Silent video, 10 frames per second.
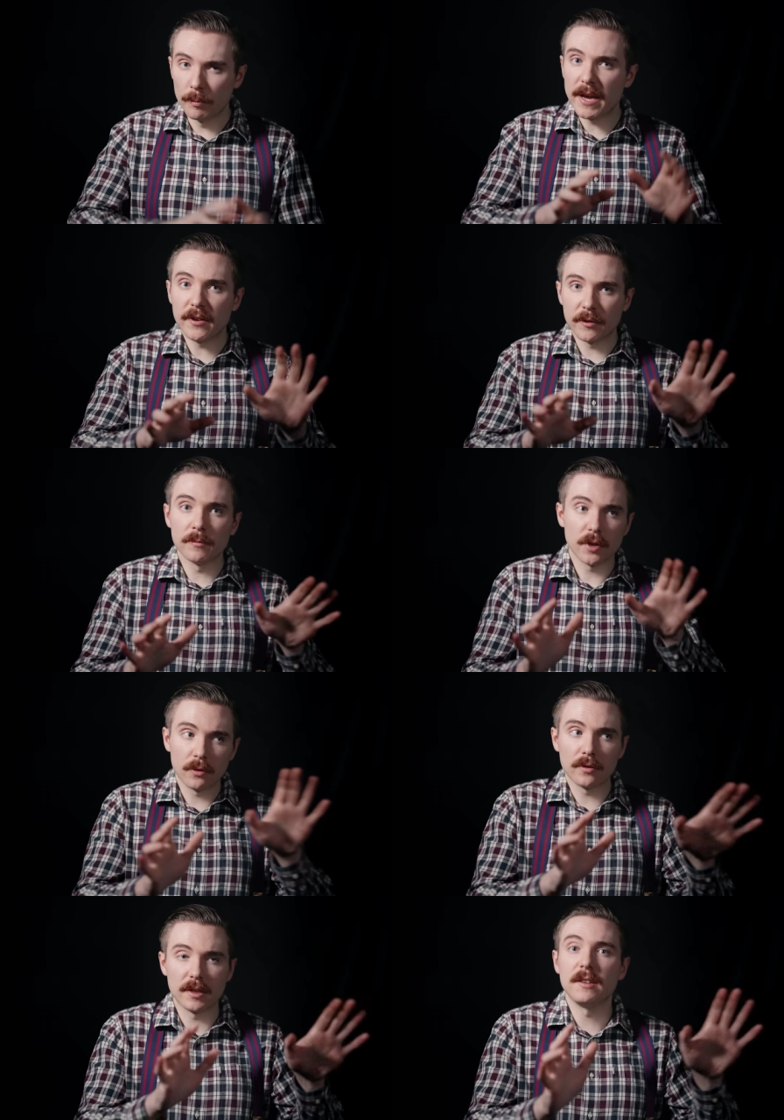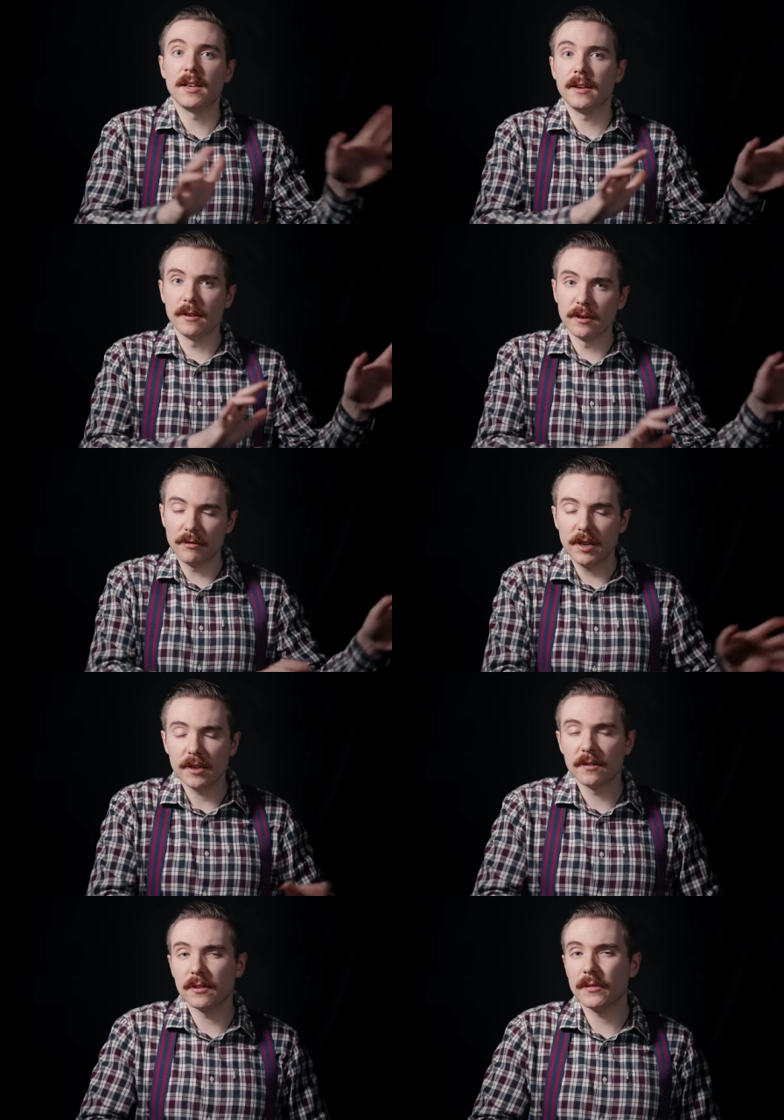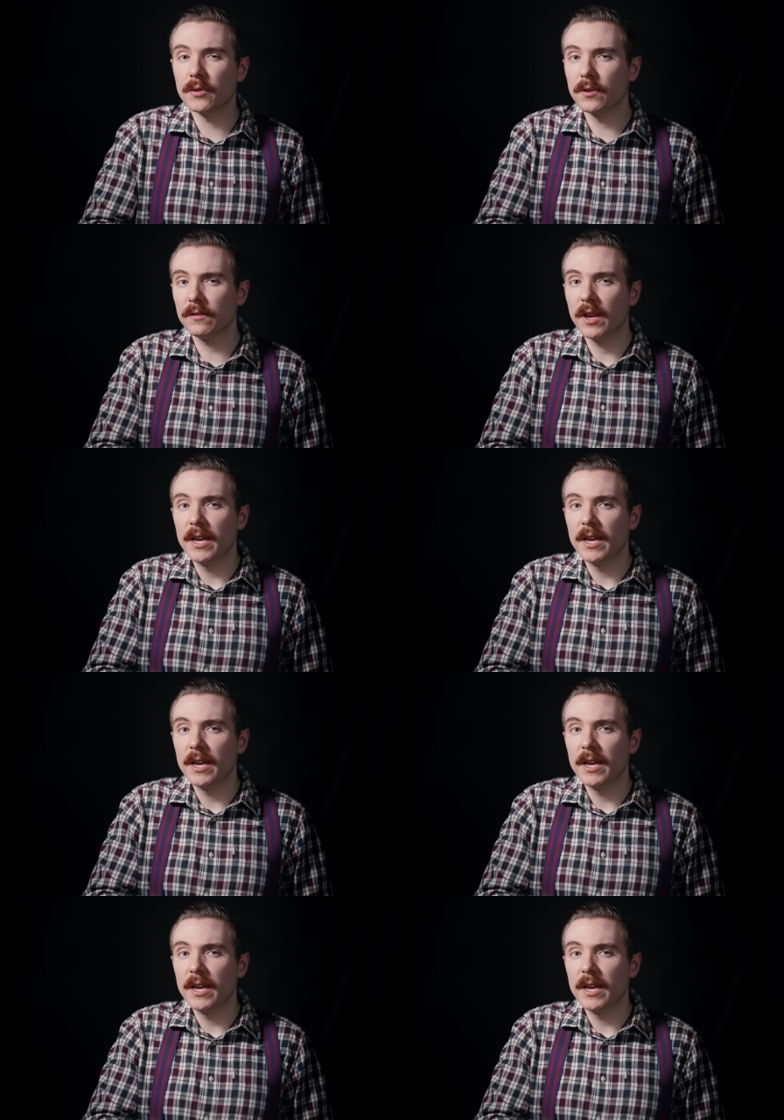made from totally legal ingredients of course,